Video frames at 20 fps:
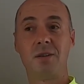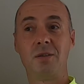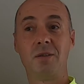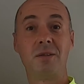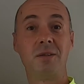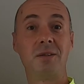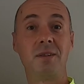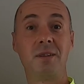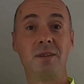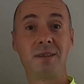
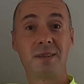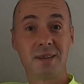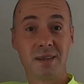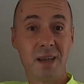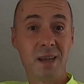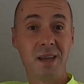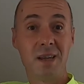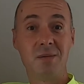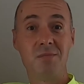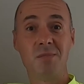on the
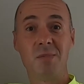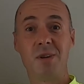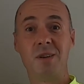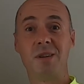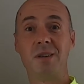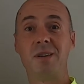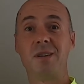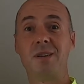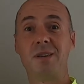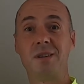same
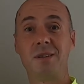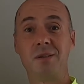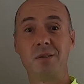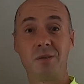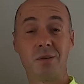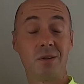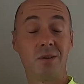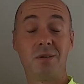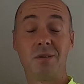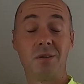
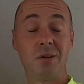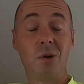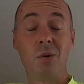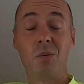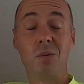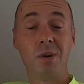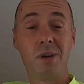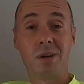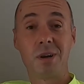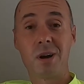or a
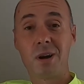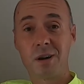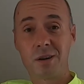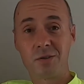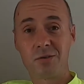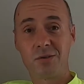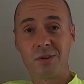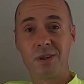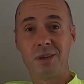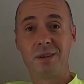lower
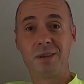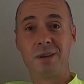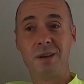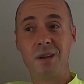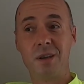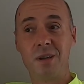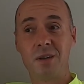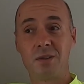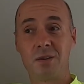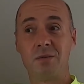heart rate.
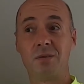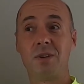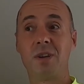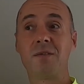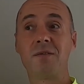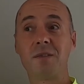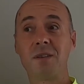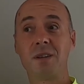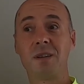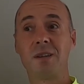So
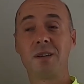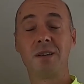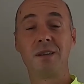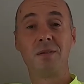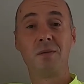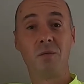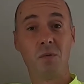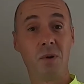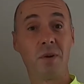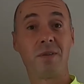
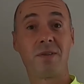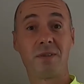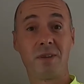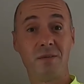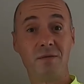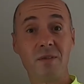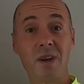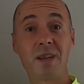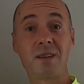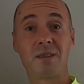definitely worth
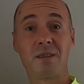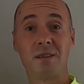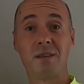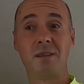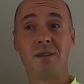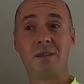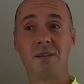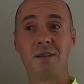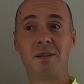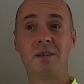
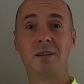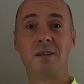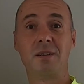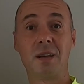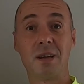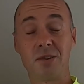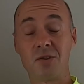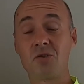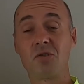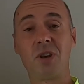investing
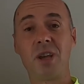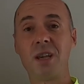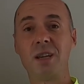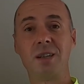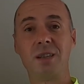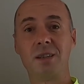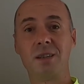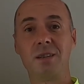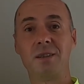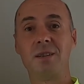and
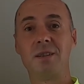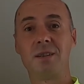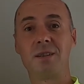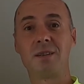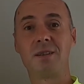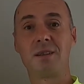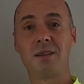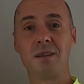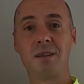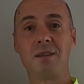training in
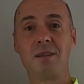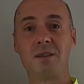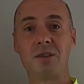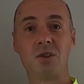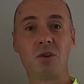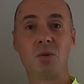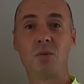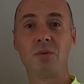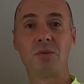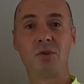this
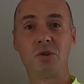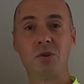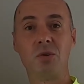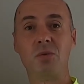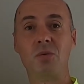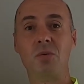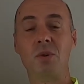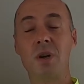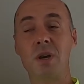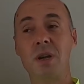zone
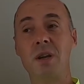too.